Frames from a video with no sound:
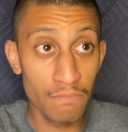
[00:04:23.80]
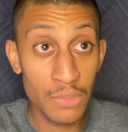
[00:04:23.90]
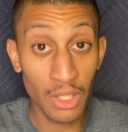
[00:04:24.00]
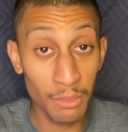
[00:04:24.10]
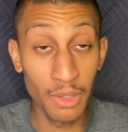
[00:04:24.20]

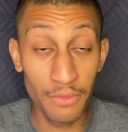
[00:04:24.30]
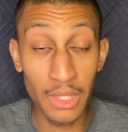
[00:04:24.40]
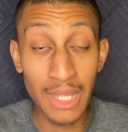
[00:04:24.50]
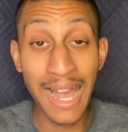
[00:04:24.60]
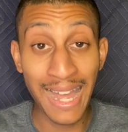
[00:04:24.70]
some of
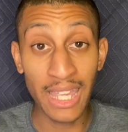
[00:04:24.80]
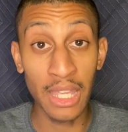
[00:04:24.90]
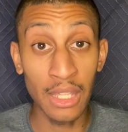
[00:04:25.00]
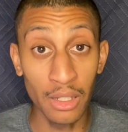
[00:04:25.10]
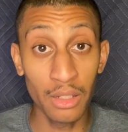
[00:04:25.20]
the
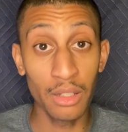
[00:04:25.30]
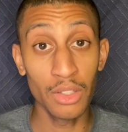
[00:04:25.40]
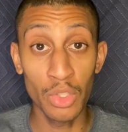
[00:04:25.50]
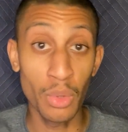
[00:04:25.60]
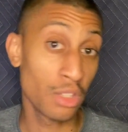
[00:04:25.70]
high-end
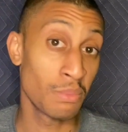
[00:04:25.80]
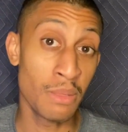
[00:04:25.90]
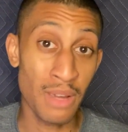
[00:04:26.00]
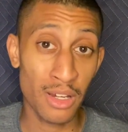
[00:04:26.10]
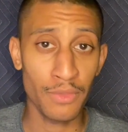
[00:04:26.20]
USB
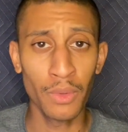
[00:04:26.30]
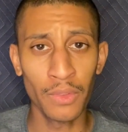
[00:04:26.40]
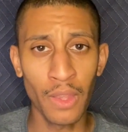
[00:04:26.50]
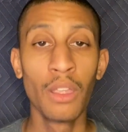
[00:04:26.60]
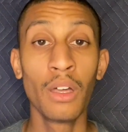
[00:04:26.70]
microphones.
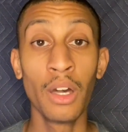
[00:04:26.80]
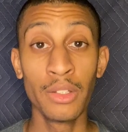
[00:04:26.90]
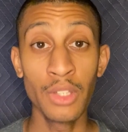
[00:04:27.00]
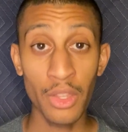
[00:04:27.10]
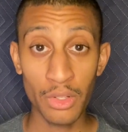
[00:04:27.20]

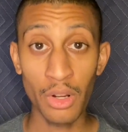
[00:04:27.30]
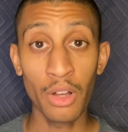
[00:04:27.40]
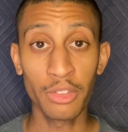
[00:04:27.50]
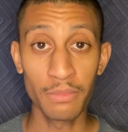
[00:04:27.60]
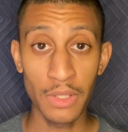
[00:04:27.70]
Another
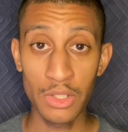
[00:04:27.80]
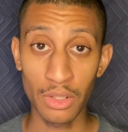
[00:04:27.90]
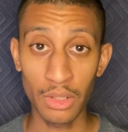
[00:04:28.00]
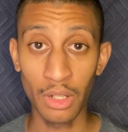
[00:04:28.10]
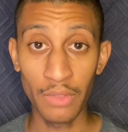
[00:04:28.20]
awesome feature
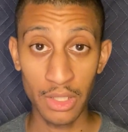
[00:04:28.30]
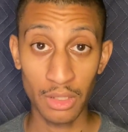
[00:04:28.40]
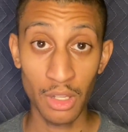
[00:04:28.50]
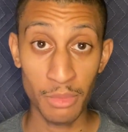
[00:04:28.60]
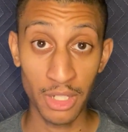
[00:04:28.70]
of
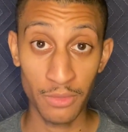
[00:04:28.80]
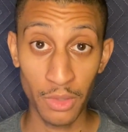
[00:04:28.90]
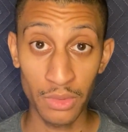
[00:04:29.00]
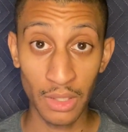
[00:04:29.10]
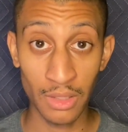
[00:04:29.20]
XLR
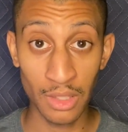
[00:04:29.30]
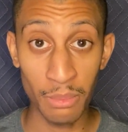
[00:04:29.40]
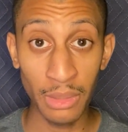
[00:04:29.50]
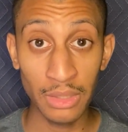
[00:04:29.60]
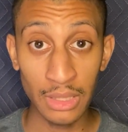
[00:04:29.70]
microphones is the
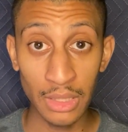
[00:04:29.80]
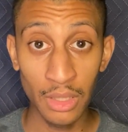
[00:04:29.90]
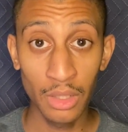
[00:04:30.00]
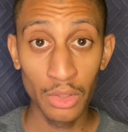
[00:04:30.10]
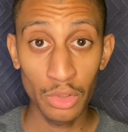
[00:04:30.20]
ability
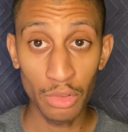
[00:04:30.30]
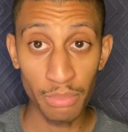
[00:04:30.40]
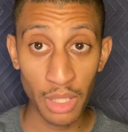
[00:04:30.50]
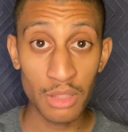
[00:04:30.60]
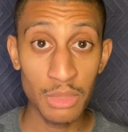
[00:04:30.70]
to
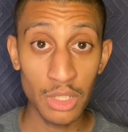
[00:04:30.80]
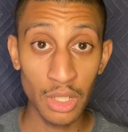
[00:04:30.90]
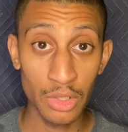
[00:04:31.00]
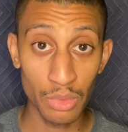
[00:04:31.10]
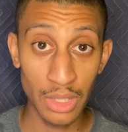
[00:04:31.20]
plug them
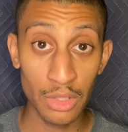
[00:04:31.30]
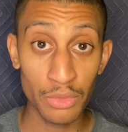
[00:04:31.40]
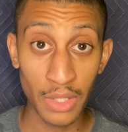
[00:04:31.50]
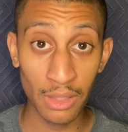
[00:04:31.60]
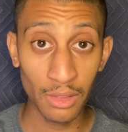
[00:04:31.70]
into an
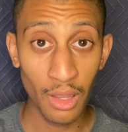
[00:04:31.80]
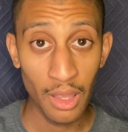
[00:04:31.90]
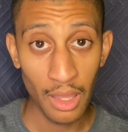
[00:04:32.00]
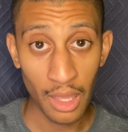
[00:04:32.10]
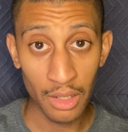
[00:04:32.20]
interface
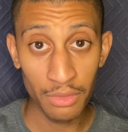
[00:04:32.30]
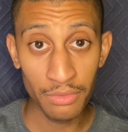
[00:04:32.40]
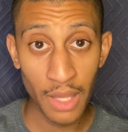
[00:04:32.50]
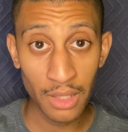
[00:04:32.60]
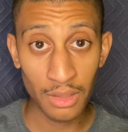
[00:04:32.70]
and
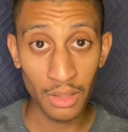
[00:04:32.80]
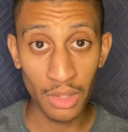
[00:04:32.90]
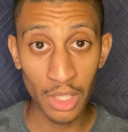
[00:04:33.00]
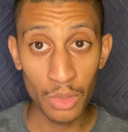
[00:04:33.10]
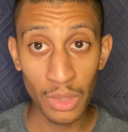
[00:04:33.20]
affect
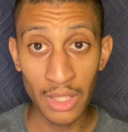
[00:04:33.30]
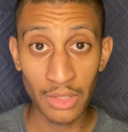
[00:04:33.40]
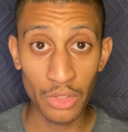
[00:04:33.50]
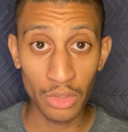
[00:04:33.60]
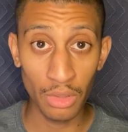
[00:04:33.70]
the
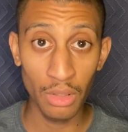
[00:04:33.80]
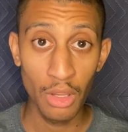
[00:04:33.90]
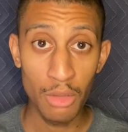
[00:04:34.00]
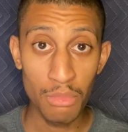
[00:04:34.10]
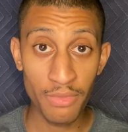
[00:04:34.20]
equalization
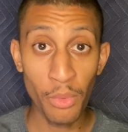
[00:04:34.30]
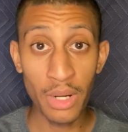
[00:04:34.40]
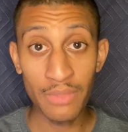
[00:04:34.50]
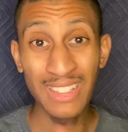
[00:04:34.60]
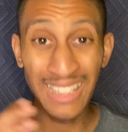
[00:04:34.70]
before
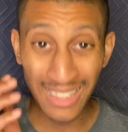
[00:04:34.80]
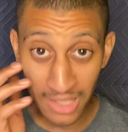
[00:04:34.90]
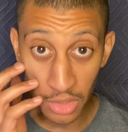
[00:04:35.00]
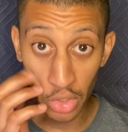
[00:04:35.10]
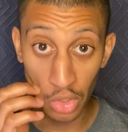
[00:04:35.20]
it even gets
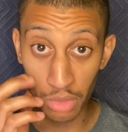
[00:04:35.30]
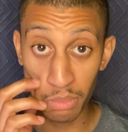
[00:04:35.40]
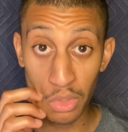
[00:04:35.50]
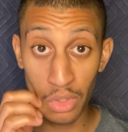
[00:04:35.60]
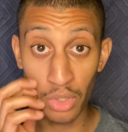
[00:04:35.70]
into your
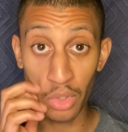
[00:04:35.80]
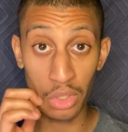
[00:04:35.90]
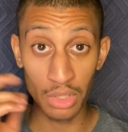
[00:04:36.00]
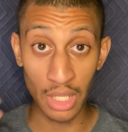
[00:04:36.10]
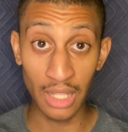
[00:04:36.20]
computer or
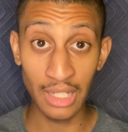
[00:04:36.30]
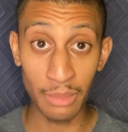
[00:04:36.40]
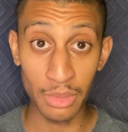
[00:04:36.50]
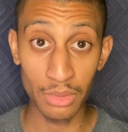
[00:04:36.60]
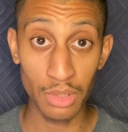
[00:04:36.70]
your
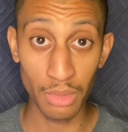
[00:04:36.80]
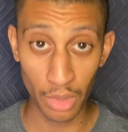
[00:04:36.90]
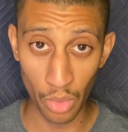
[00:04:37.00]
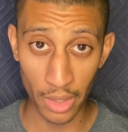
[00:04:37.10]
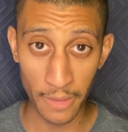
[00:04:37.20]
DAW to
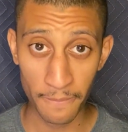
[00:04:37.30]
record.